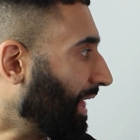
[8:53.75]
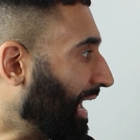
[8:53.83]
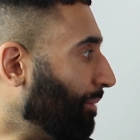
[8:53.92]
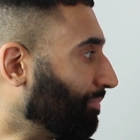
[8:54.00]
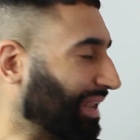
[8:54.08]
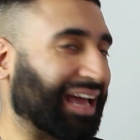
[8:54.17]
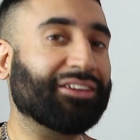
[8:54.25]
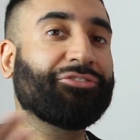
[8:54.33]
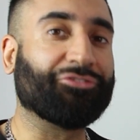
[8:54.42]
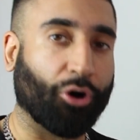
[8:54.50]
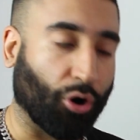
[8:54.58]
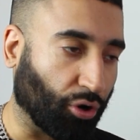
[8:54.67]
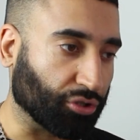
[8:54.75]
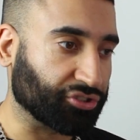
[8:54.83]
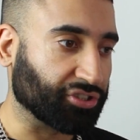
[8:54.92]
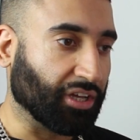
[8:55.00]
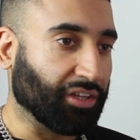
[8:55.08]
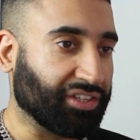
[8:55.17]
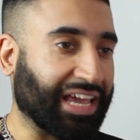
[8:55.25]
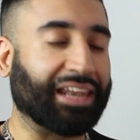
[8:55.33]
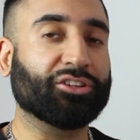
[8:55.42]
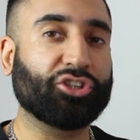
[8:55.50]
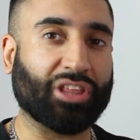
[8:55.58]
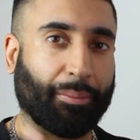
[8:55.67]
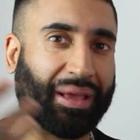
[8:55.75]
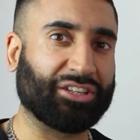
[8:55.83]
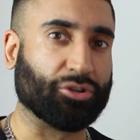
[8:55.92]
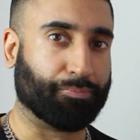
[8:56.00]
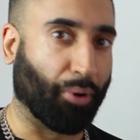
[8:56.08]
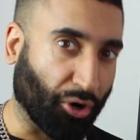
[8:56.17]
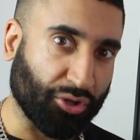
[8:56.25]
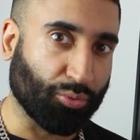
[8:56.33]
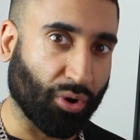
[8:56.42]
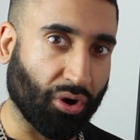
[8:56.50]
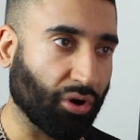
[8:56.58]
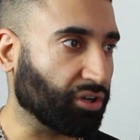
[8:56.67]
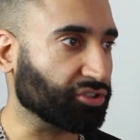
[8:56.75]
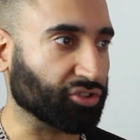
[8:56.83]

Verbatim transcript: life force, the energy that makes your body work.